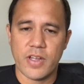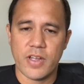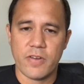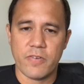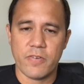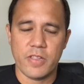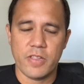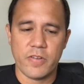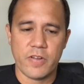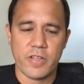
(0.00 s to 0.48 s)
I
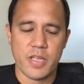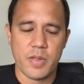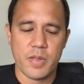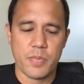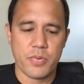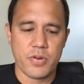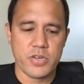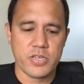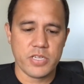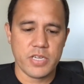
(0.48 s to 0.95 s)
really, really
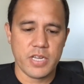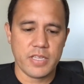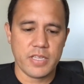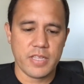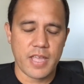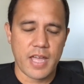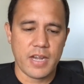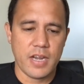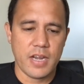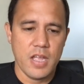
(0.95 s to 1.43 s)
appreciate
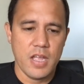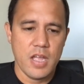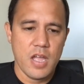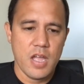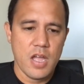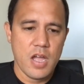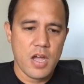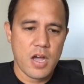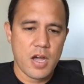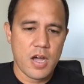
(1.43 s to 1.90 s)
that.
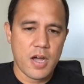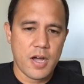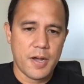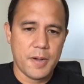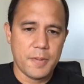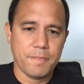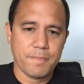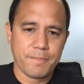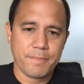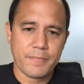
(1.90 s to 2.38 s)

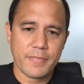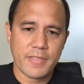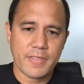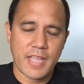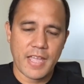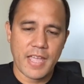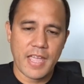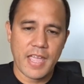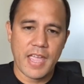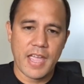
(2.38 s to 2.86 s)

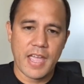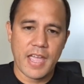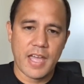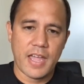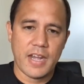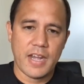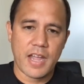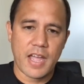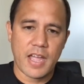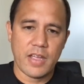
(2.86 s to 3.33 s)

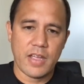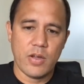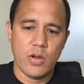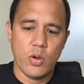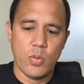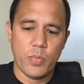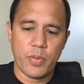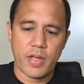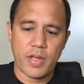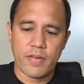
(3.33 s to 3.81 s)
And I
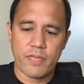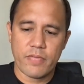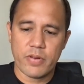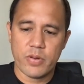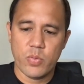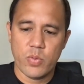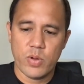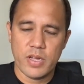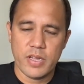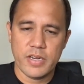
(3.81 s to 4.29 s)
hope
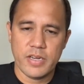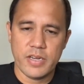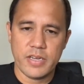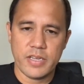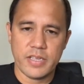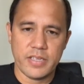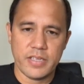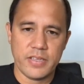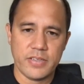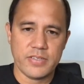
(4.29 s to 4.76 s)
everyone
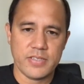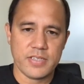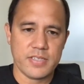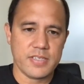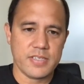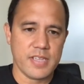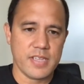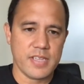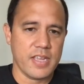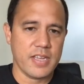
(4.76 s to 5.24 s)
is
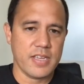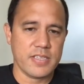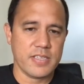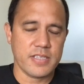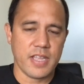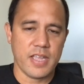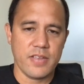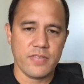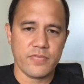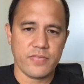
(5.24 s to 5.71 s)
staying
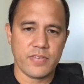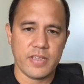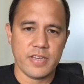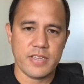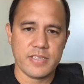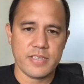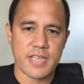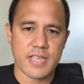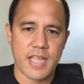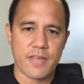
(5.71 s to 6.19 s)
safe and
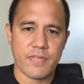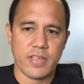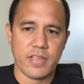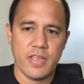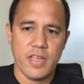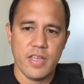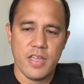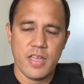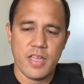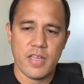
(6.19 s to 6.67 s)
is having
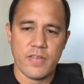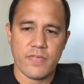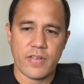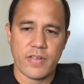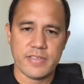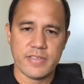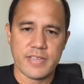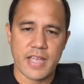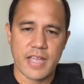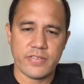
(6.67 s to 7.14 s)
a
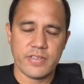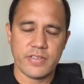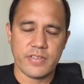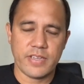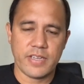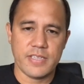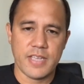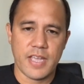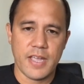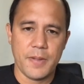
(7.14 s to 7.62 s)

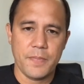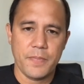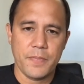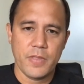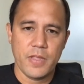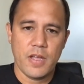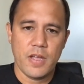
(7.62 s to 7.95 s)
fantastic day.